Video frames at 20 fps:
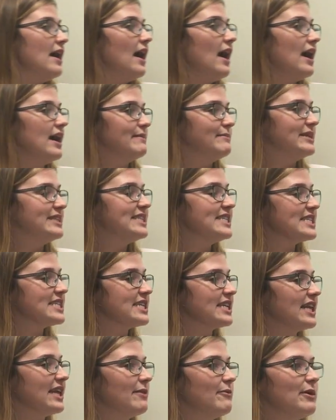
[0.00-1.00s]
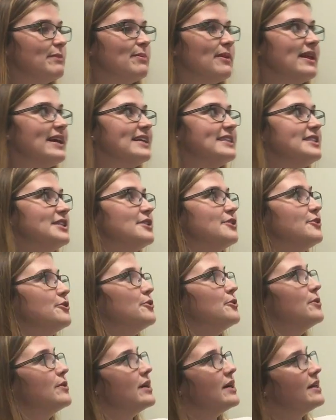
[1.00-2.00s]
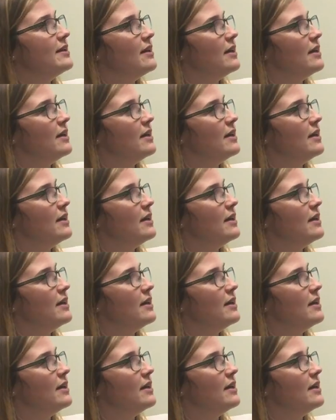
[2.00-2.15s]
Additionally, we plan to